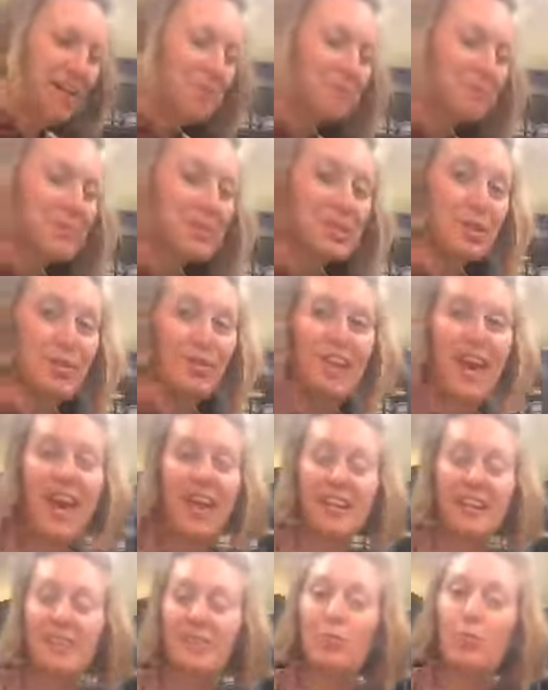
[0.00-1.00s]
So that
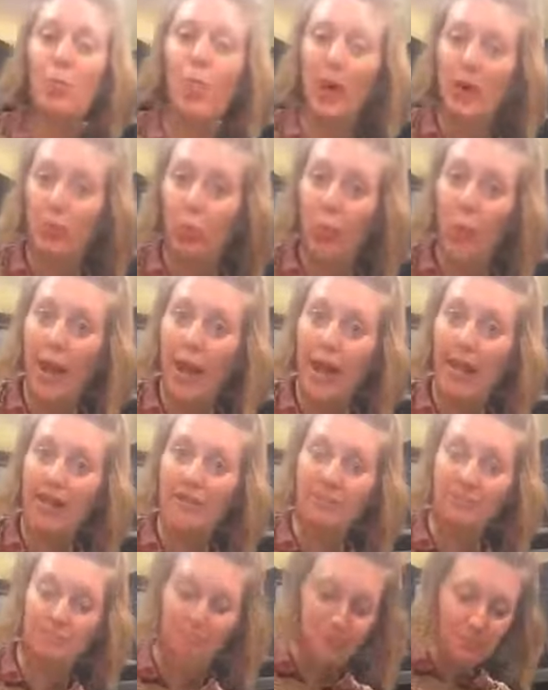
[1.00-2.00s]
is one way
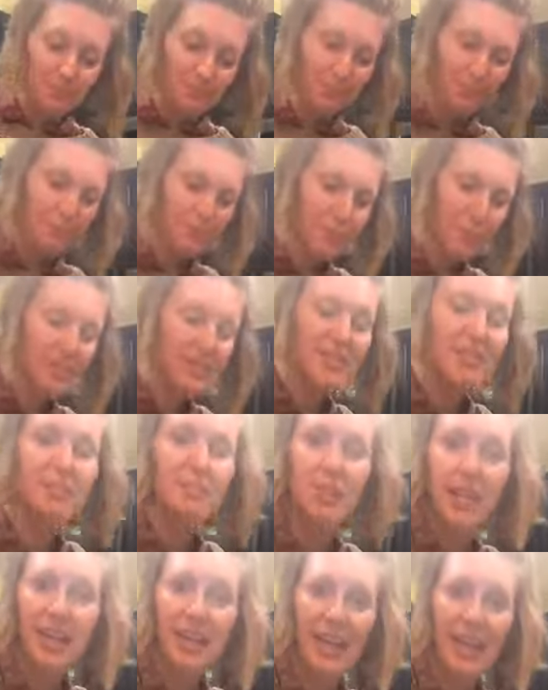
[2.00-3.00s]
to
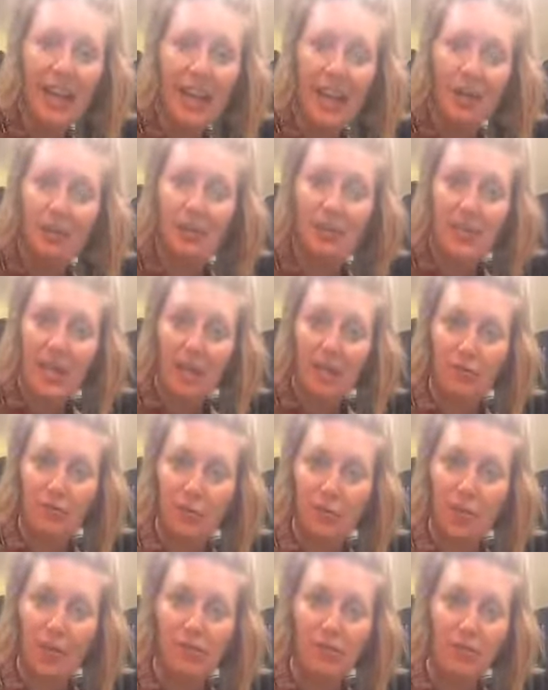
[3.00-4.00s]
make a healthy salad for
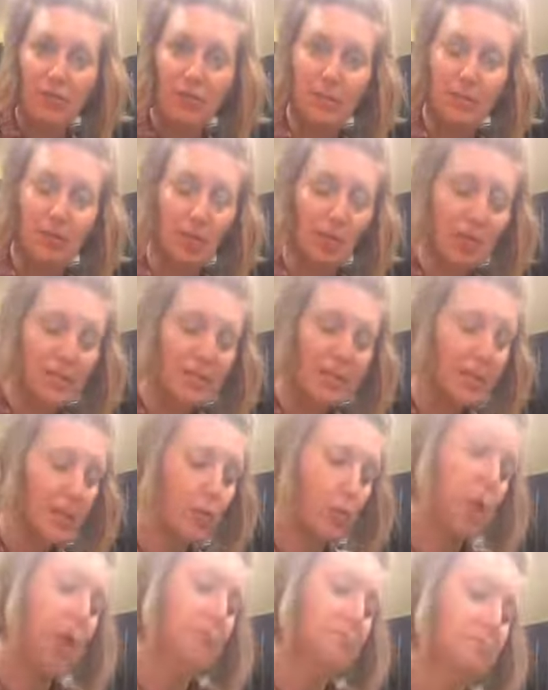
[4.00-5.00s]
lunch. Let me show you the second way,